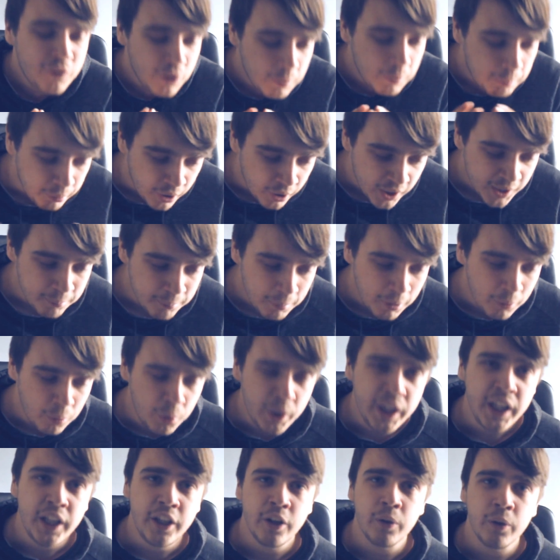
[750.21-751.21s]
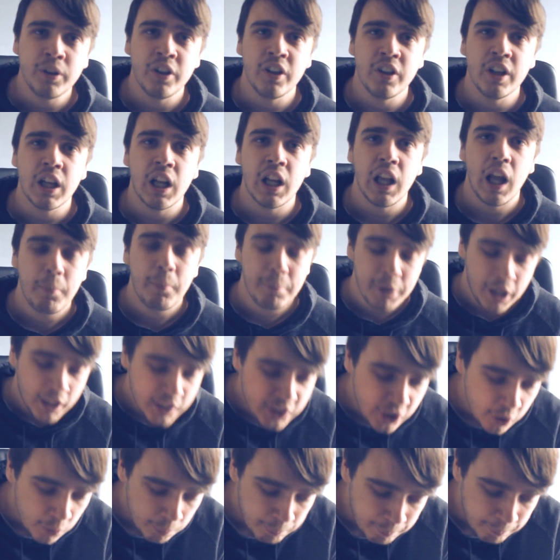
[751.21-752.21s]
If you bring Mourinho to the club,
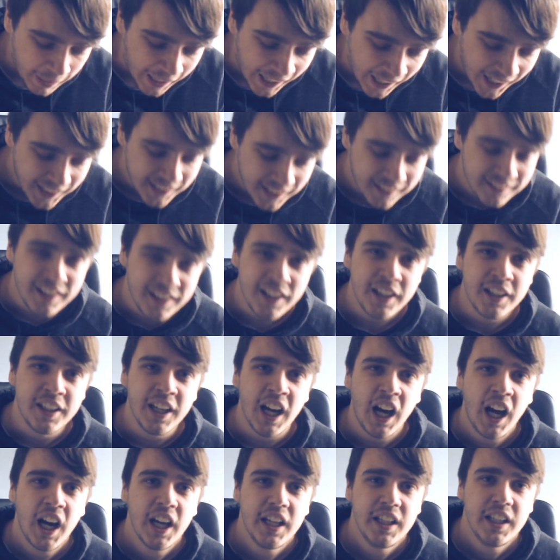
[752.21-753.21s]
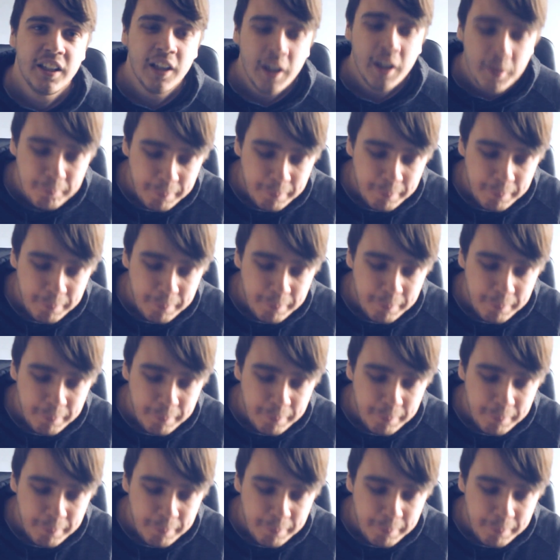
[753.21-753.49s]
you back the guy.